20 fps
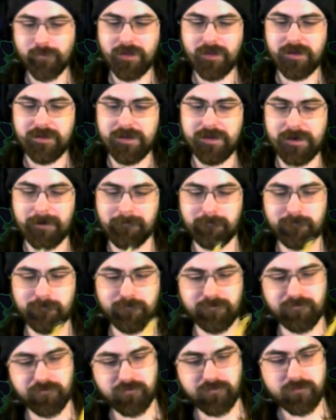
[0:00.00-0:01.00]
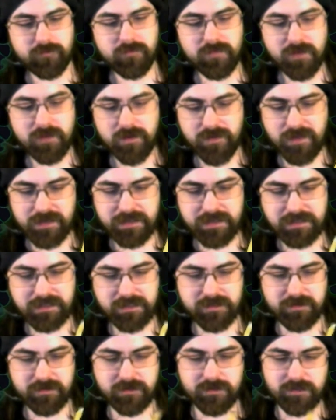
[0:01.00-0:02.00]
Yeah, that
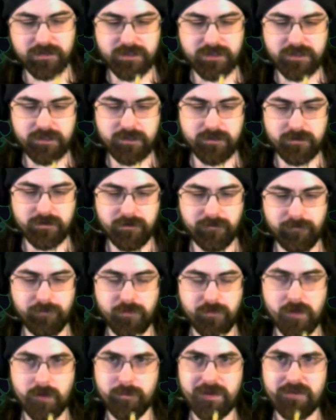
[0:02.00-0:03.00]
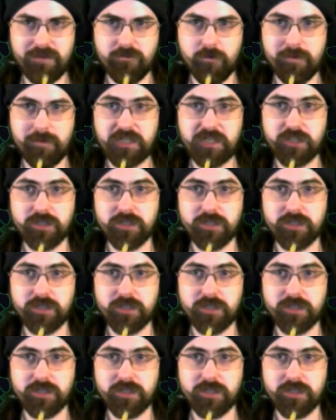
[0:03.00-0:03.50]
is still a bit of a mission